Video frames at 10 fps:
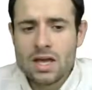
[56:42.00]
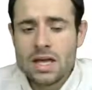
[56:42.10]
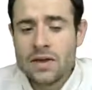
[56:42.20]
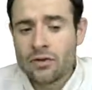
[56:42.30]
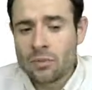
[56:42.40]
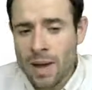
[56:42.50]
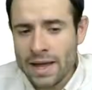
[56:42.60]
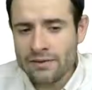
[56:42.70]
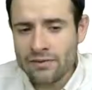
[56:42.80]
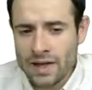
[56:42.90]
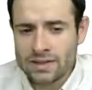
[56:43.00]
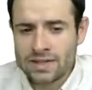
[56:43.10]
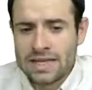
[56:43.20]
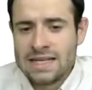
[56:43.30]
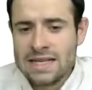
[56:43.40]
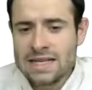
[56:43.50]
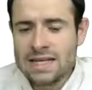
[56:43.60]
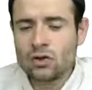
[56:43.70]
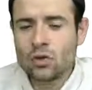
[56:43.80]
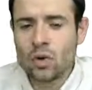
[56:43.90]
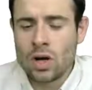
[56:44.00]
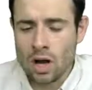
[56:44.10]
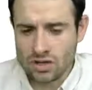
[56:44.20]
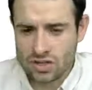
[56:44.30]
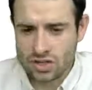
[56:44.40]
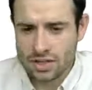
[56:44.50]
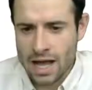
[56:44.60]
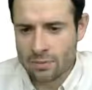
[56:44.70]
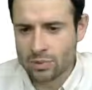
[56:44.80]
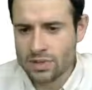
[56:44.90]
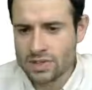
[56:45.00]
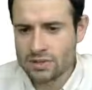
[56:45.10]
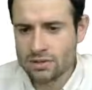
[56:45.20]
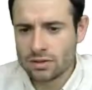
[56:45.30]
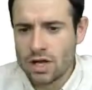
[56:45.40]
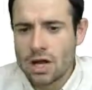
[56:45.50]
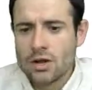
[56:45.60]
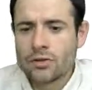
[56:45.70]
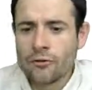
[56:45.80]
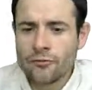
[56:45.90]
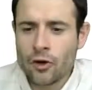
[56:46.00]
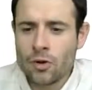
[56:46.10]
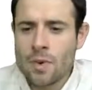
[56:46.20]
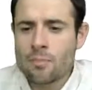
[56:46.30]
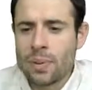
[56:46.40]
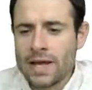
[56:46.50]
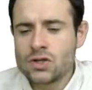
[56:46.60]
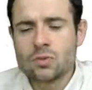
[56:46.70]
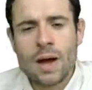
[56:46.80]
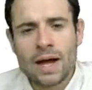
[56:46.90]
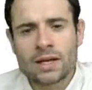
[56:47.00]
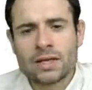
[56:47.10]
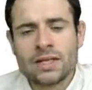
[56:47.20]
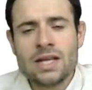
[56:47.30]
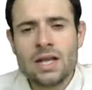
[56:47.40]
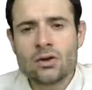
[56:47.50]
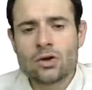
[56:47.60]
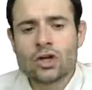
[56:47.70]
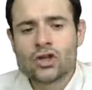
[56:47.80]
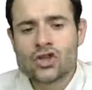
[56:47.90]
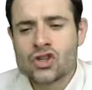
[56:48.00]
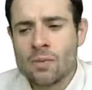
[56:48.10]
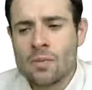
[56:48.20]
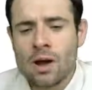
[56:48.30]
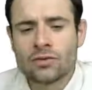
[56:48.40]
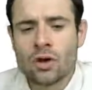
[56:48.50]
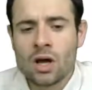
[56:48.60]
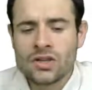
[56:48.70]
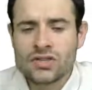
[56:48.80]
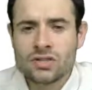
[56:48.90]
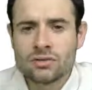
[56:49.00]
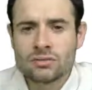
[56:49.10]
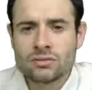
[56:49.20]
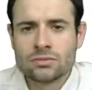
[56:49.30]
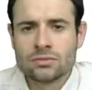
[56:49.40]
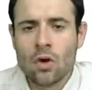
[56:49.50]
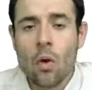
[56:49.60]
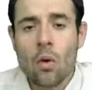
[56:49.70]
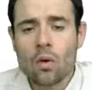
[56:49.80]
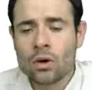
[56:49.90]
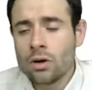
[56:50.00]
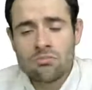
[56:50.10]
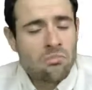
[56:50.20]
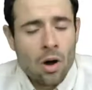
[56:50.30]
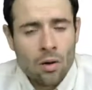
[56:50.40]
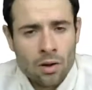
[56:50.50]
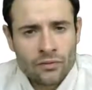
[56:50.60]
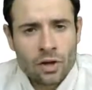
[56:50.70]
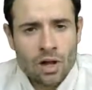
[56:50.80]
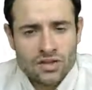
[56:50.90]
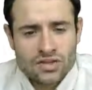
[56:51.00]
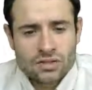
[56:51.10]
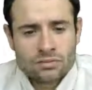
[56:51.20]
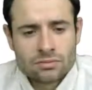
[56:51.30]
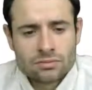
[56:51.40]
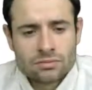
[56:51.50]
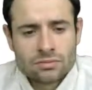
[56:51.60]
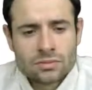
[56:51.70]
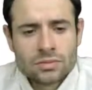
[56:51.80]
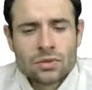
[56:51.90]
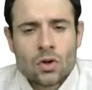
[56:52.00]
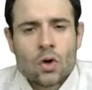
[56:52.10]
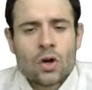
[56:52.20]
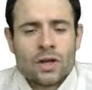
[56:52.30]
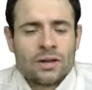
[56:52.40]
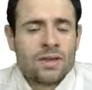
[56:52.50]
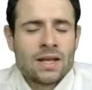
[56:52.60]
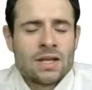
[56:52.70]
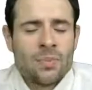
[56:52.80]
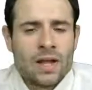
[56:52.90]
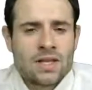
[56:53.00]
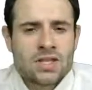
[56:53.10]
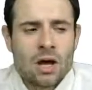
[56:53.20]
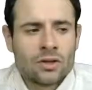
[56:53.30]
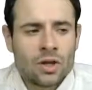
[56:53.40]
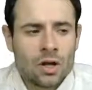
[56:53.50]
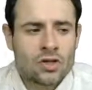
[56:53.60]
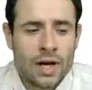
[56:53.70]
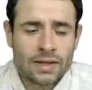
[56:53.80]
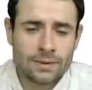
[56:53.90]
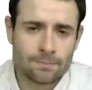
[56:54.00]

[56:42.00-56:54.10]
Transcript: If a bad event leading to a loss happens, the firm pays you back either some of the loss or all of the loss. That depends on the contract.